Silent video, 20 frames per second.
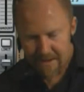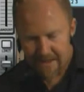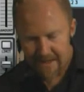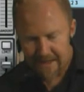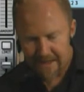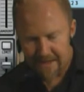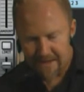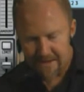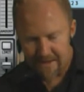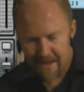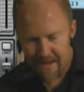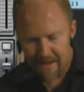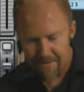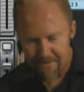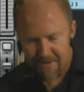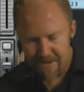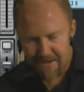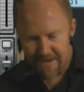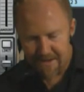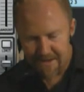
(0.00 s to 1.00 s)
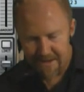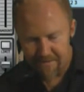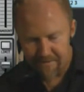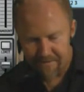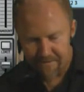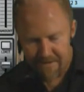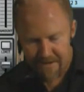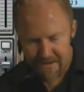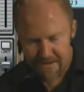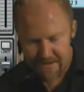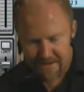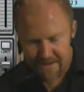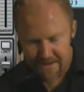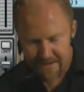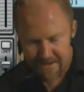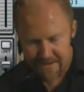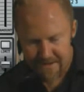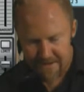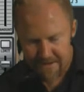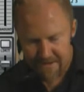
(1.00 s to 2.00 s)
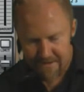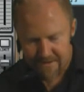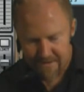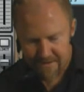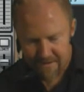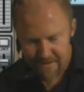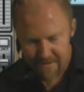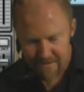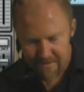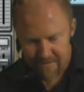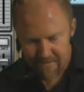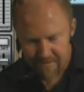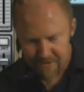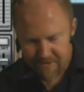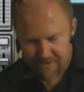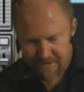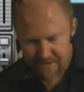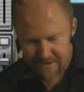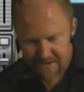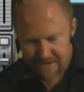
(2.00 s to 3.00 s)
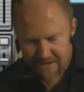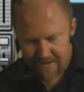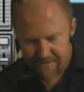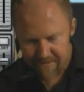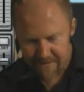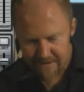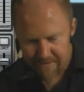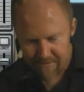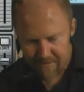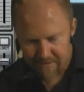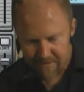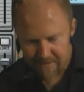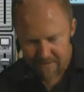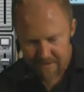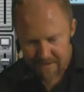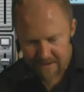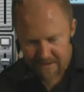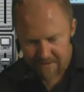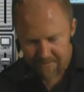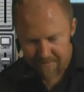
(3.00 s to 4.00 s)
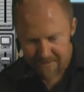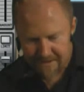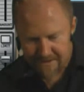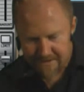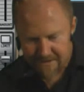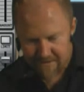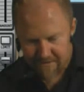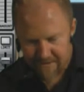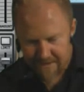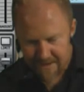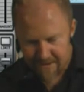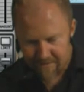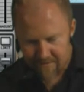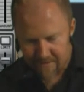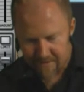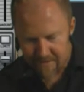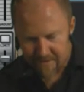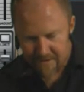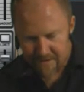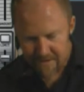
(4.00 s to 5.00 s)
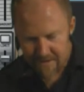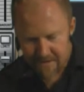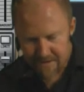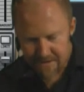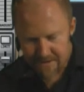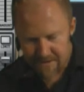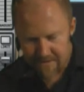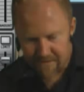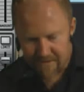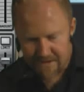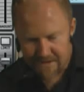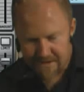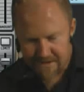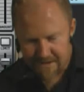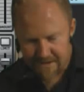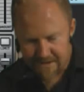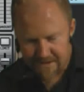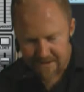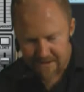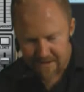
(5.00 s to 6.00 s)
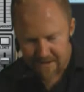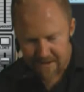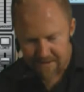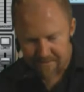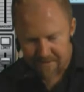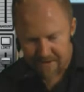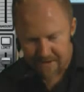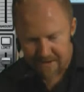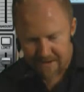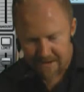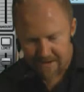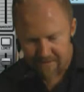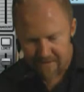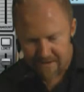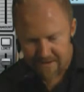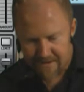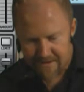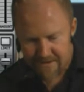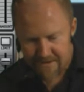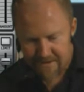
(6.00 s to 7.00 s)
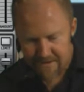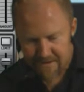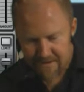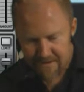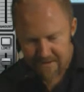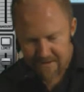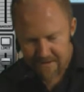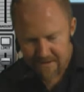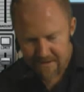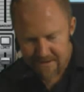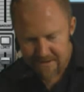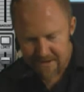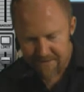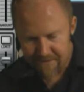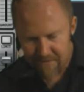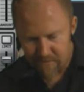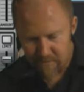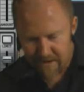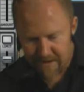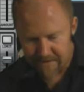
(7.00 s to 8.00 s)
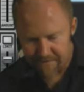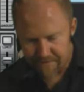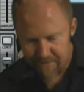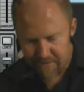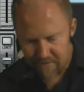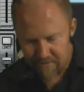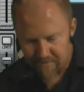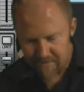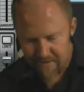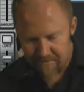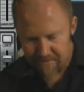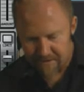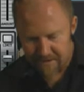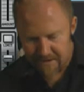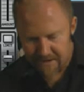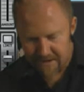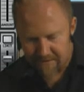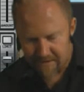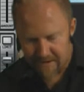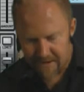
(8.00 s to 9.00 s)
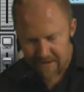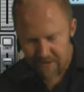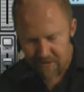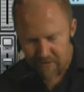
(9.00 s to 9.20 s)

and I'm going to give this Zeta, which one did I have that one on? How to base it on that one. So this Zeta, I'm going to give it a different waveform. I'm going to give it a